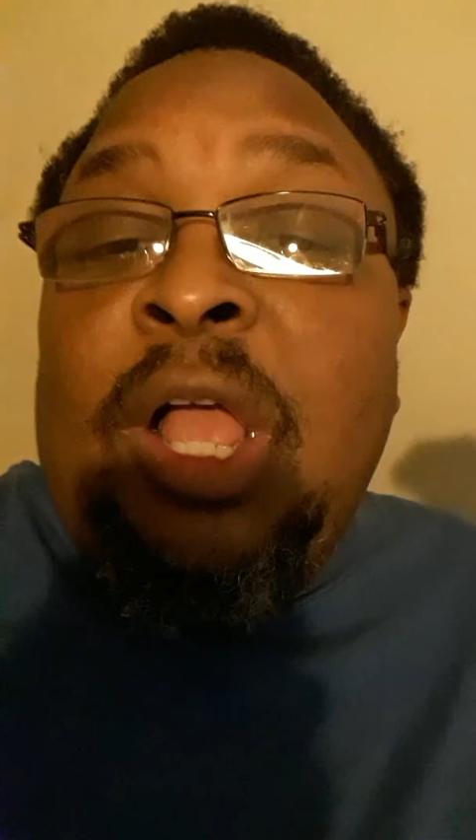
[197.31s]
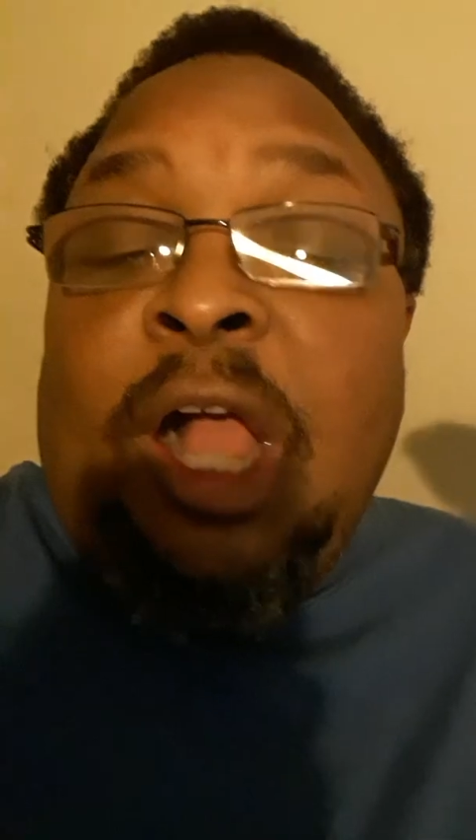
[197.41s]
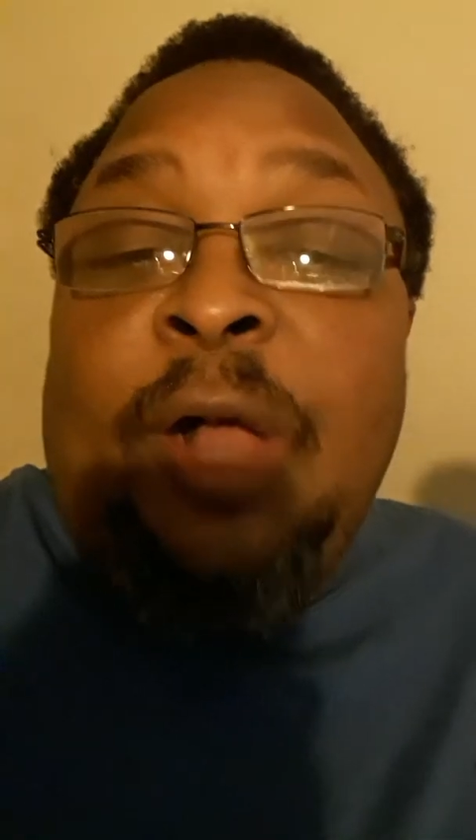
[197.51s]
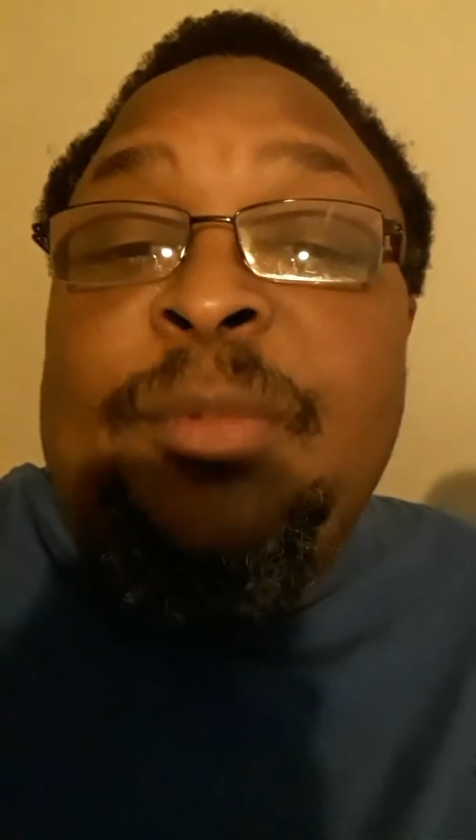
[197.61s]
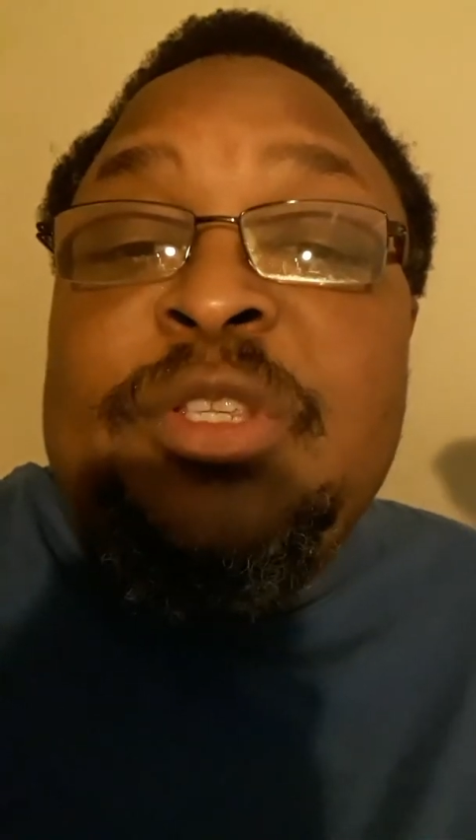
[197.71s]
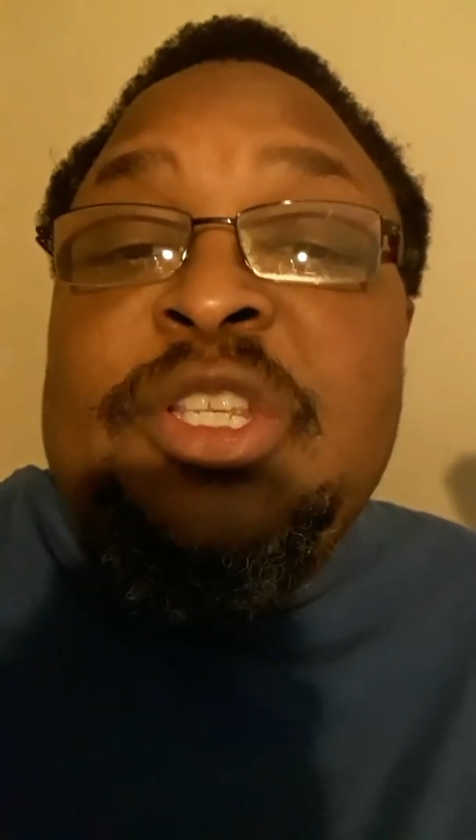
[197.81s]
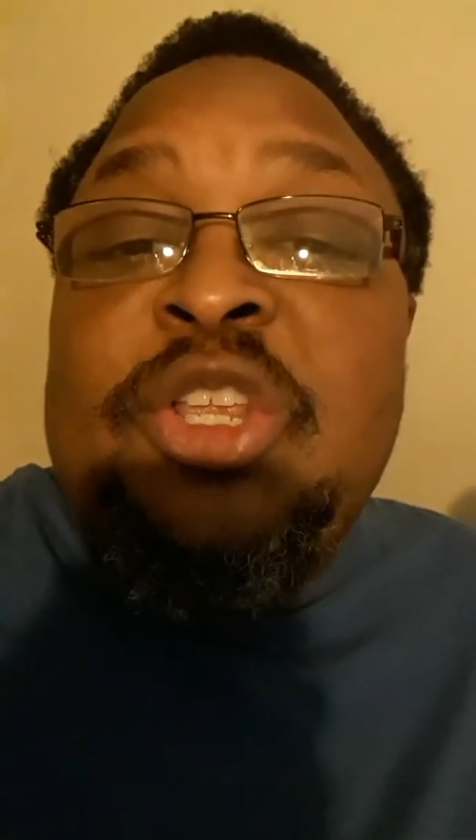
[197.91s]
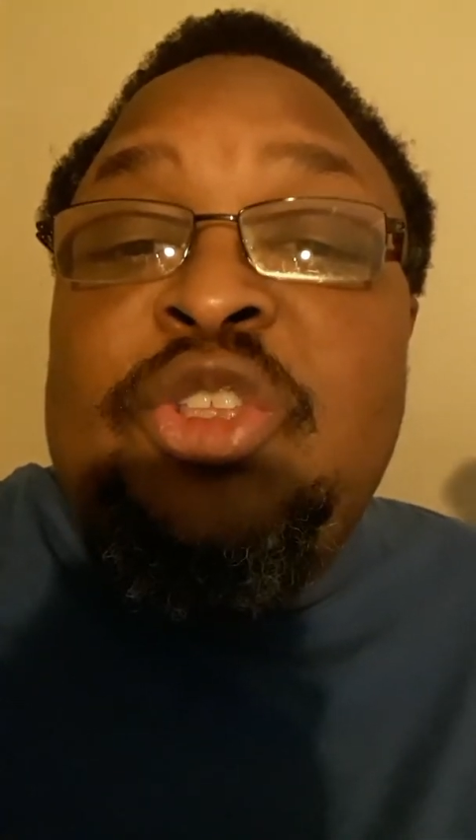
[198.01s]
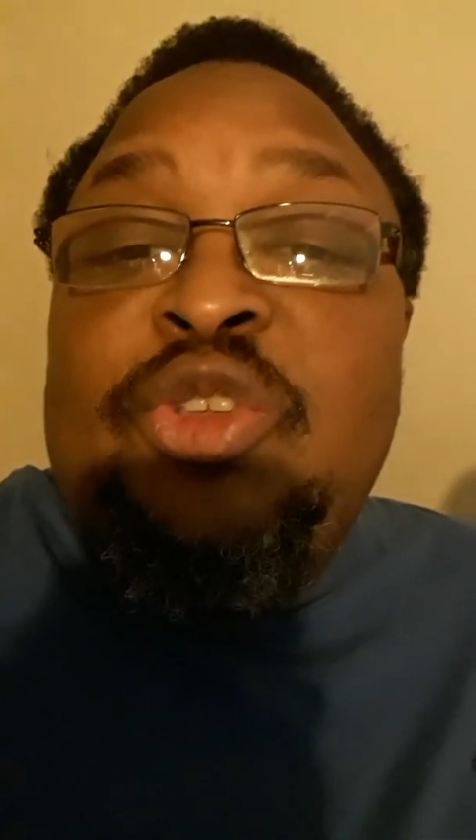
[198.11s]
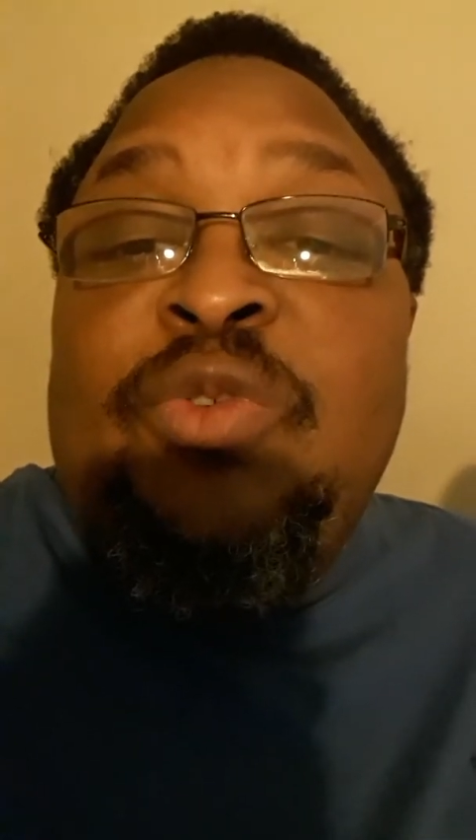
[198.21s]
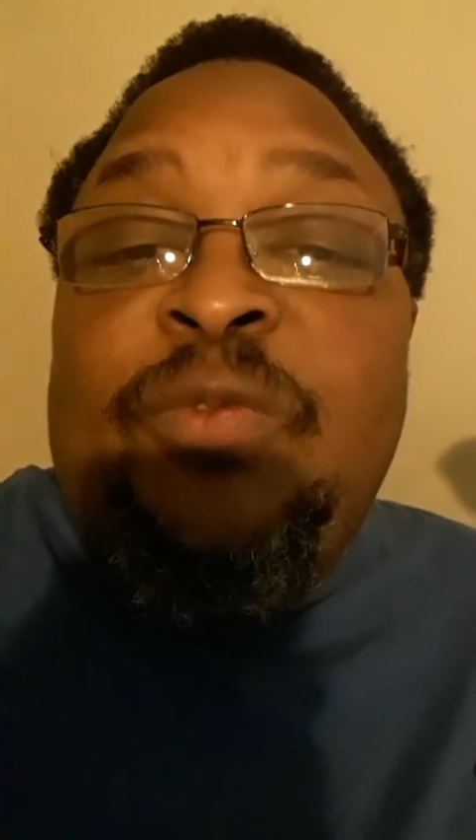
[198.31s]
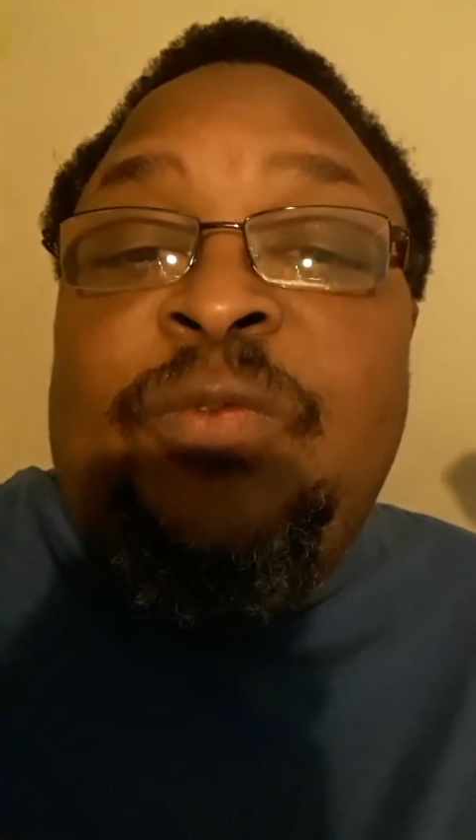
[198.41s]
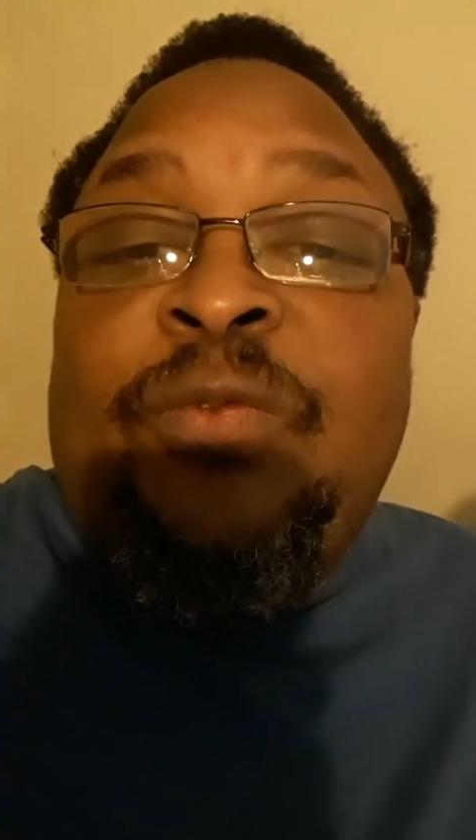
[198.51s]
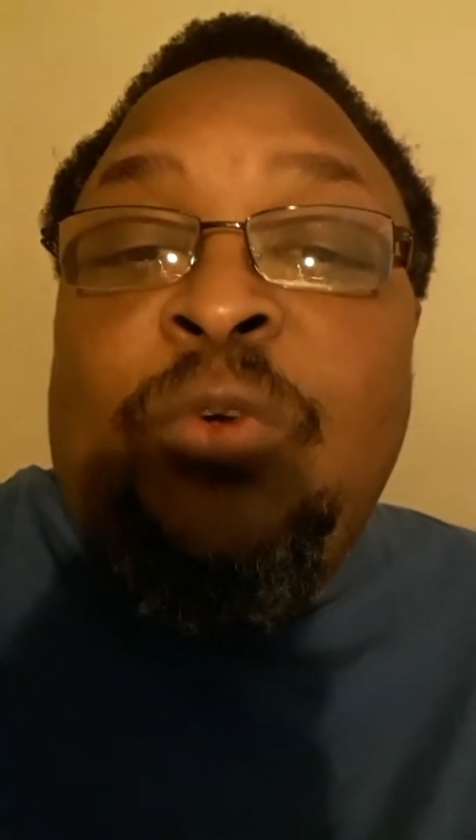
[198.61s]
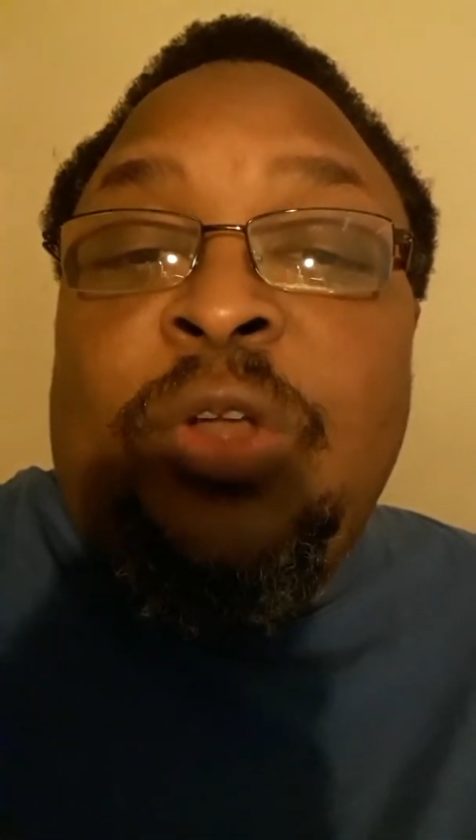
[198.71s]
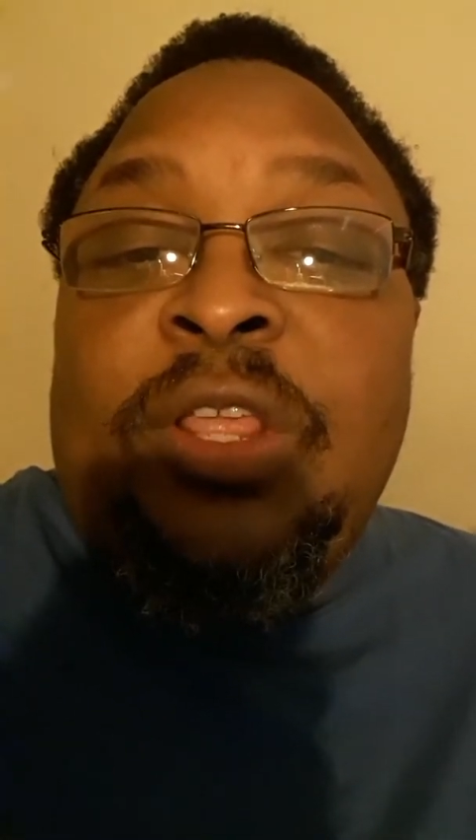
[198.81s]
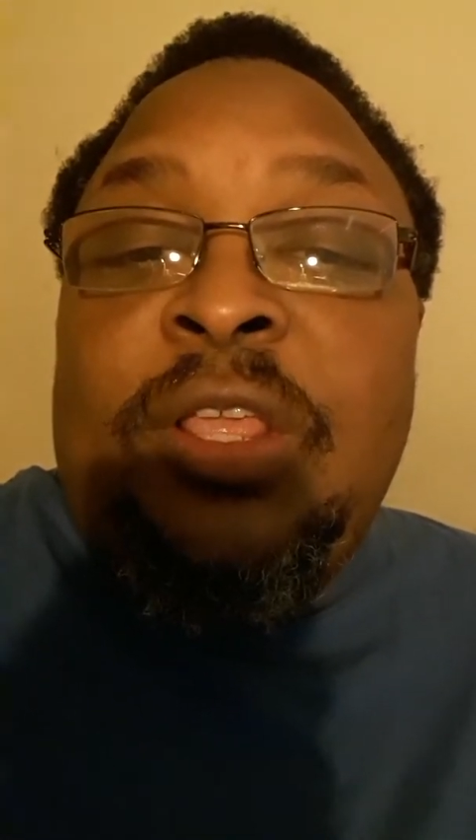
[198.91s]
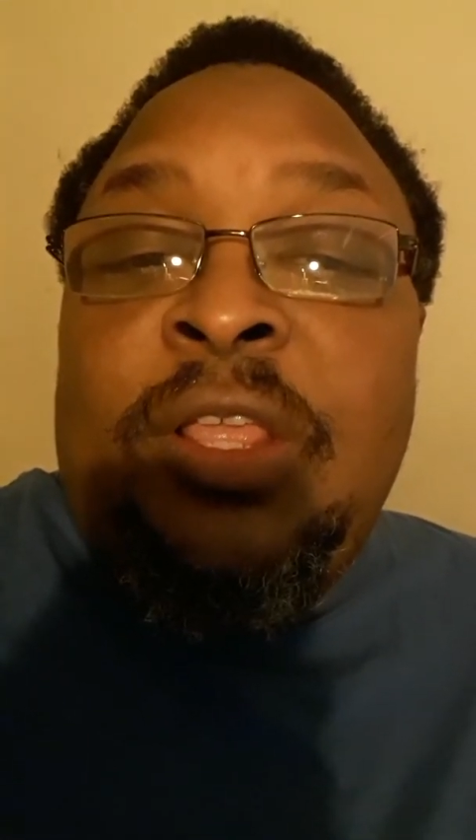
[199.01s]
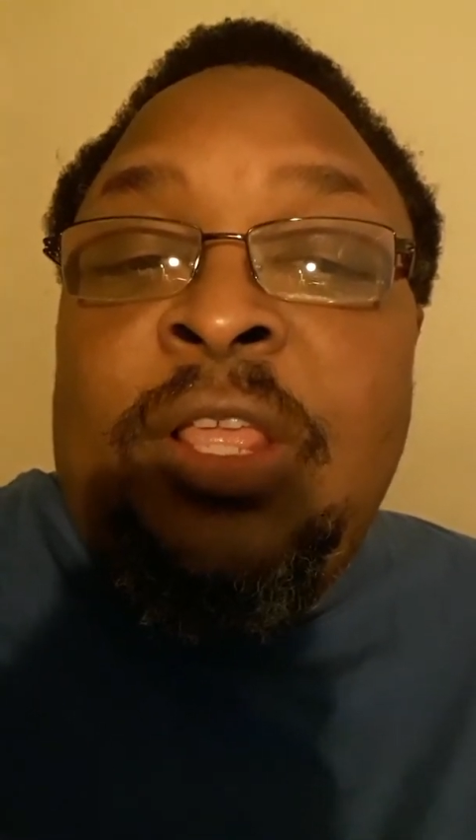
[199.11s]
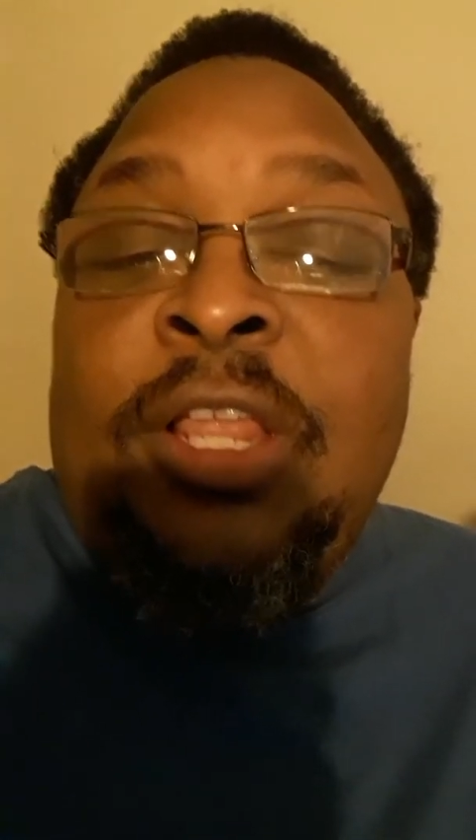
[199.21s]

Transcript: I'm going to send you 40